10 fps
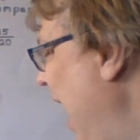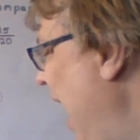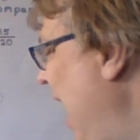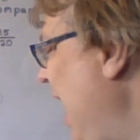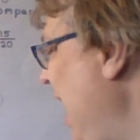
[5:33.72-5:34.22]

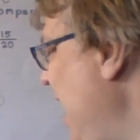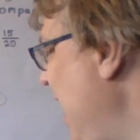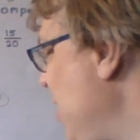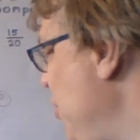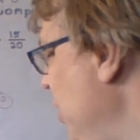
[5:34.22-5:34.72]

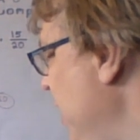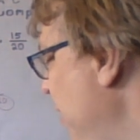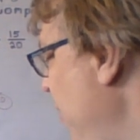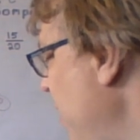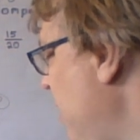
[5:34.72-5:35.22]
I
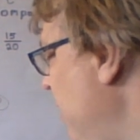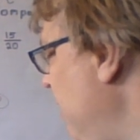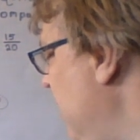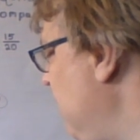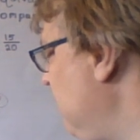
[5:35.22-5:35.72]
think,
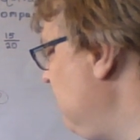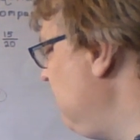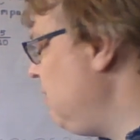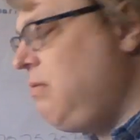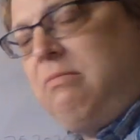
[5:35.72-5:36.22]
well,
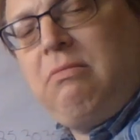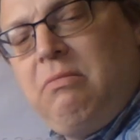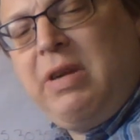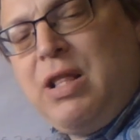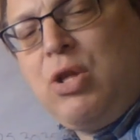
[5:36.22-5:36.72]

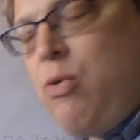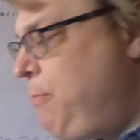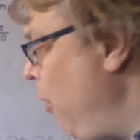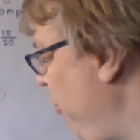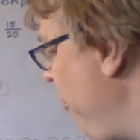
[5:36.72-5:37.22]
let's do
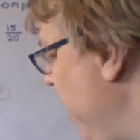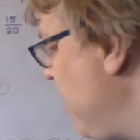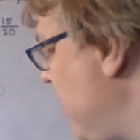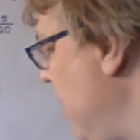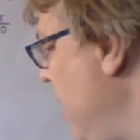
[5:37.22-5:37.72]
it both ways.
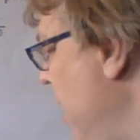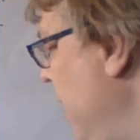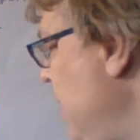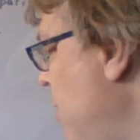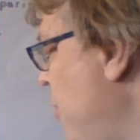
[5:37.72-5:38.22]

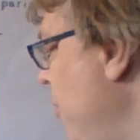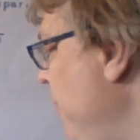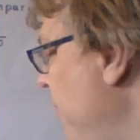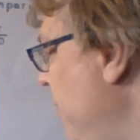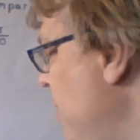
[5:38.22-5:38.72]

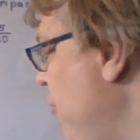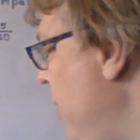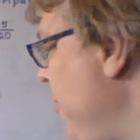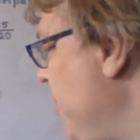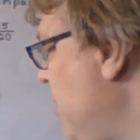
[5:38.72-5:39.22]
Let's
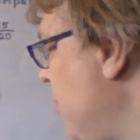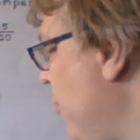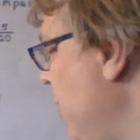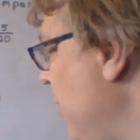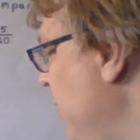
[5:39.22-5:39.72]
try this,
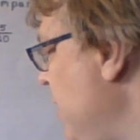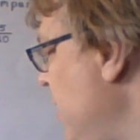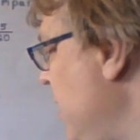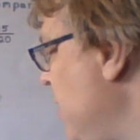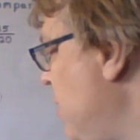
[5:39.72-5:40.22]
turning this
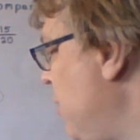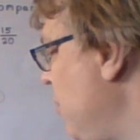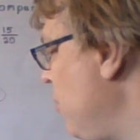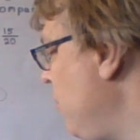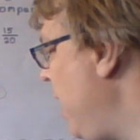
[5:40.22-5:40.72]

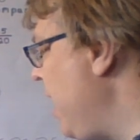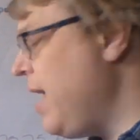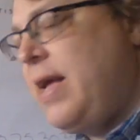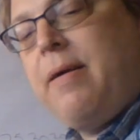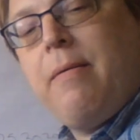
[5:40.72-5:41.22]
into
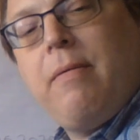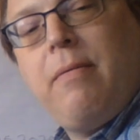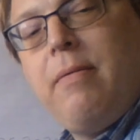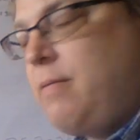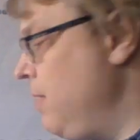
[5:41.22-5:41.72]
a
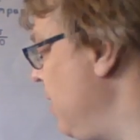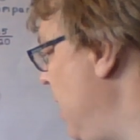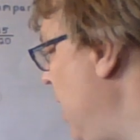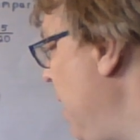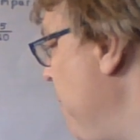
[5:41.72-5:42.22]

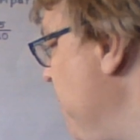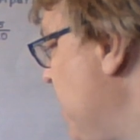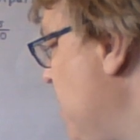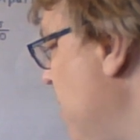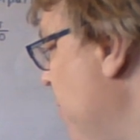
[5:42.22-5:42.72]

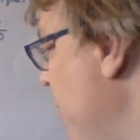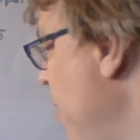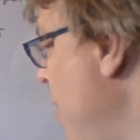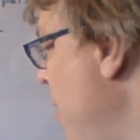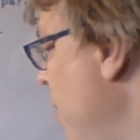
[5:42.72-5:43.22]
mixed number.
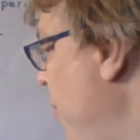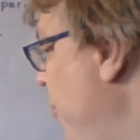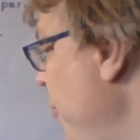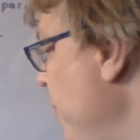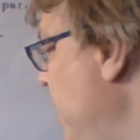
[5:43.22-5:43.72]

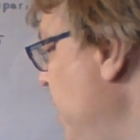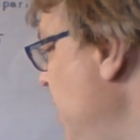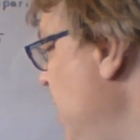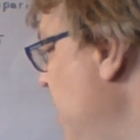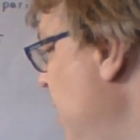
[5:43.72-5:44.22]

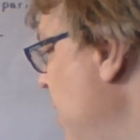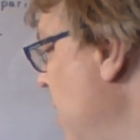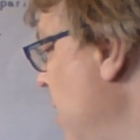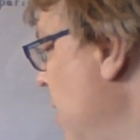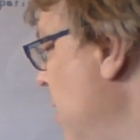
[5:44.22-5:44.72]
13
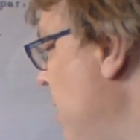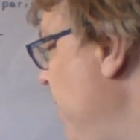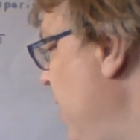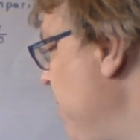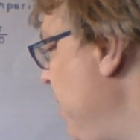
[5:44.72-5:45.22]

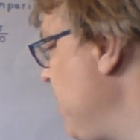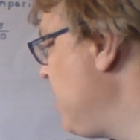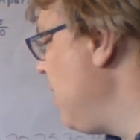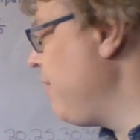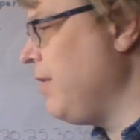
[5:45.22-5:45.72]
divided by
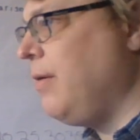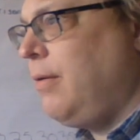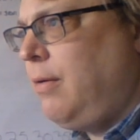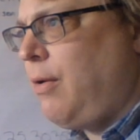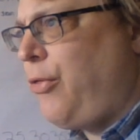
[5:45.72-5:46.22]
7.
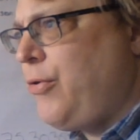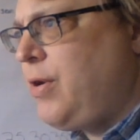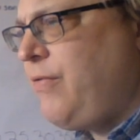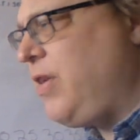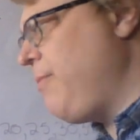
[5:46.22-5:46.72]
Oh,
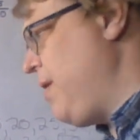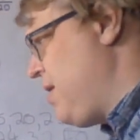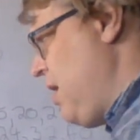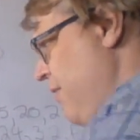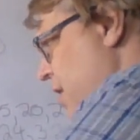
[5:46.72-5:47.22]
13 divided by
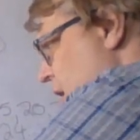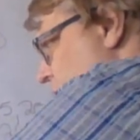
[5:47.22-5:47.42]
7.